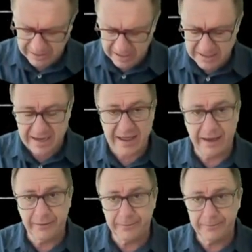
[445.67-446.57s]
now
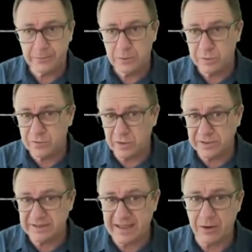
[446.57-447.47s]
we've got to
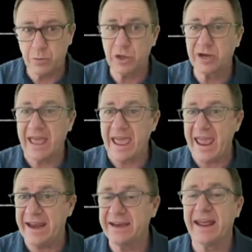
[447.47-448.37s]
that, we're going to
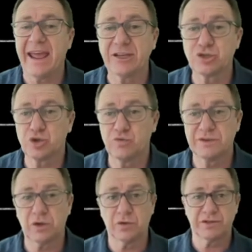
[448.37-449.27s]
add our two
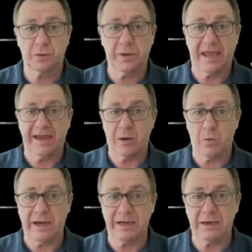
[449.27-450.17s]
results. So we had our
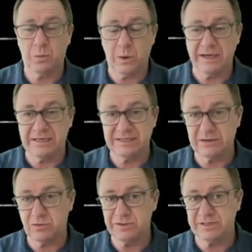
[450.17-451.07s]

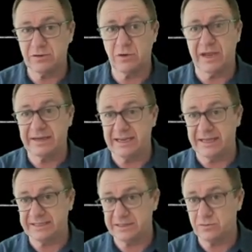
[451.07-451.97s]
1100 and our
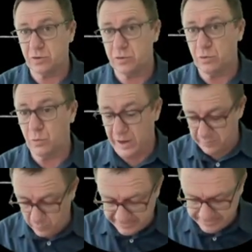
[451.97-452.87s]

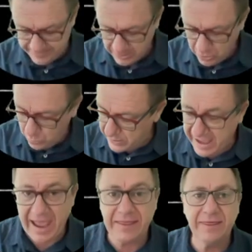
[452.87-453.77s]
011. We
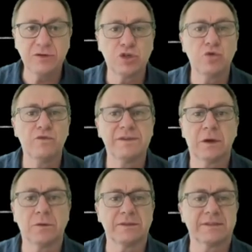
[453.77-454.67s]
add the two
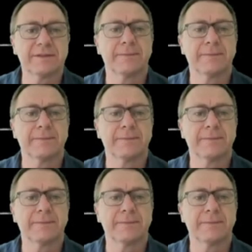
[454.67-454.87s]
results.